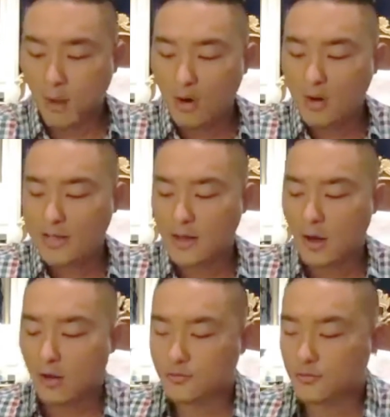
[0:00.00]
and
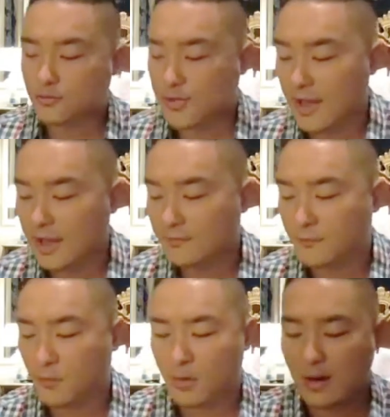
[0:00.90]
Mar can also
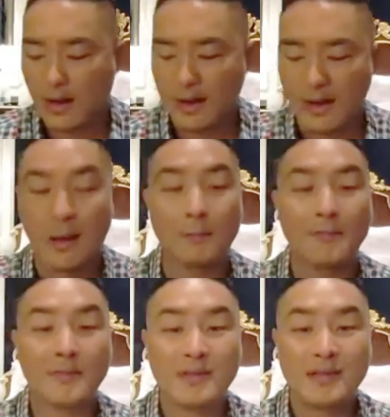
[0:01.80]
stand
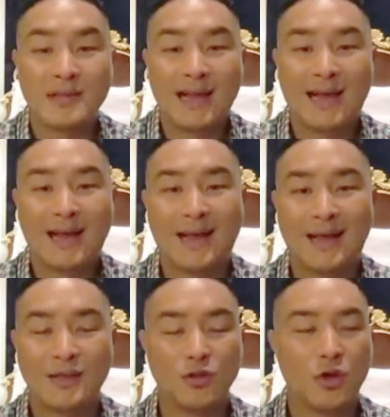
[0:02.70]
for, um,
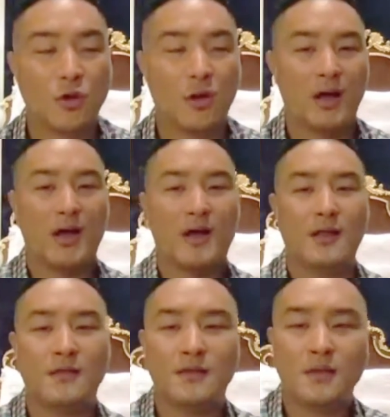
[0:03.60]
uh, you
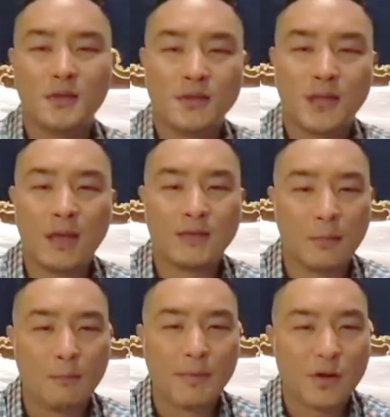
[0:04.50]
know, uh,
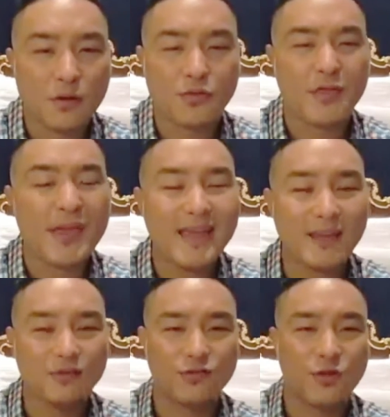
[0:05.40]
the the
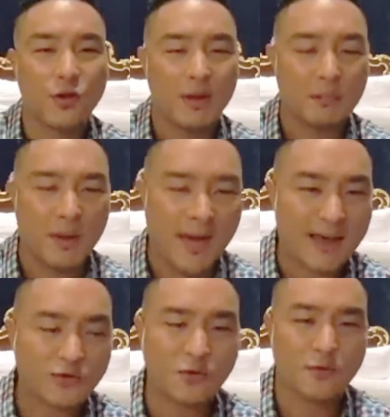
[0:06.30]
bitter things. You
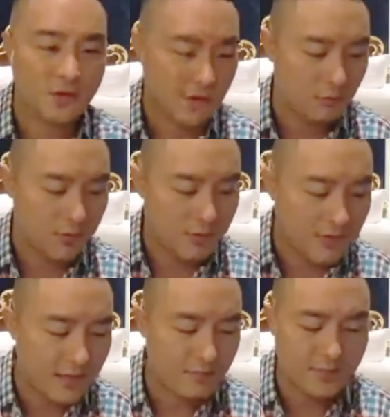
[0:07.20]
know, in Passover
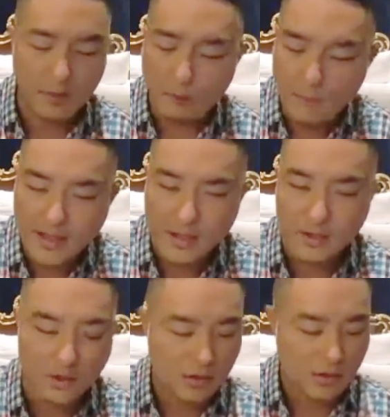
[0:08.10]
they would dip
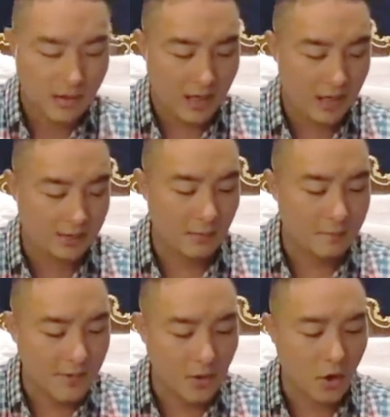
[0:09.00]
the bitter,
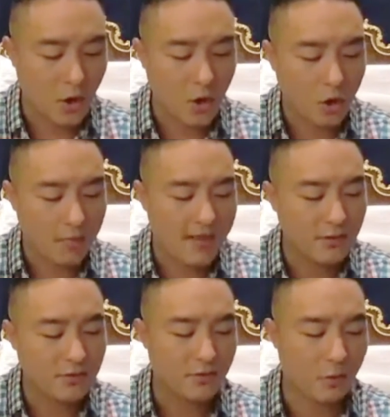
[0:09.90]
uh, the bitter
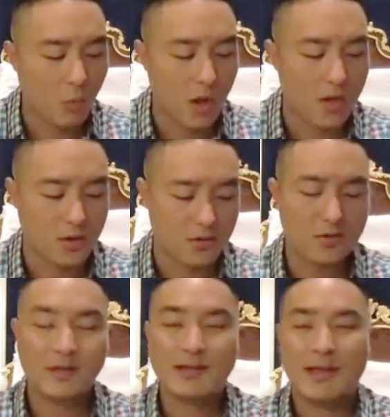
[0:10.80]
herb into the
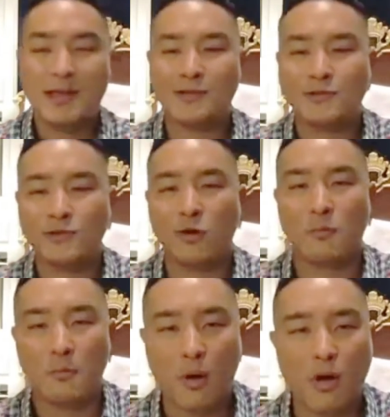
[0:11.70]
water,
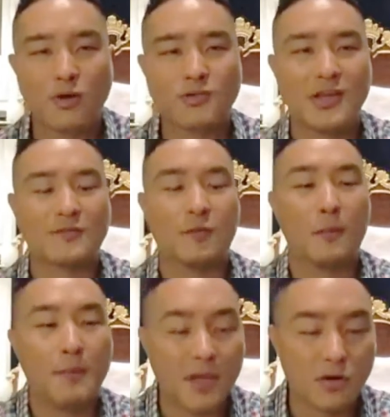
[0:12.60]
and so
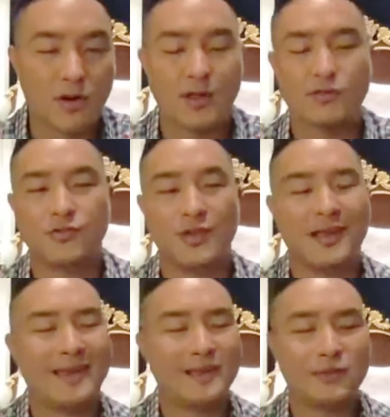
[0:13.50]
Mar stands for
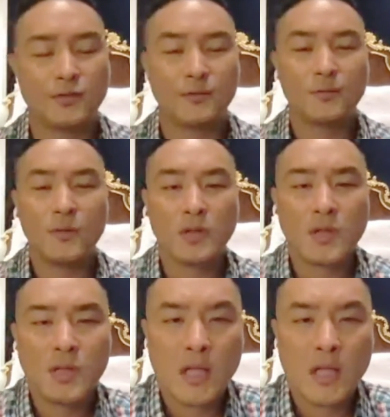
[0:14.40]
bitterness, and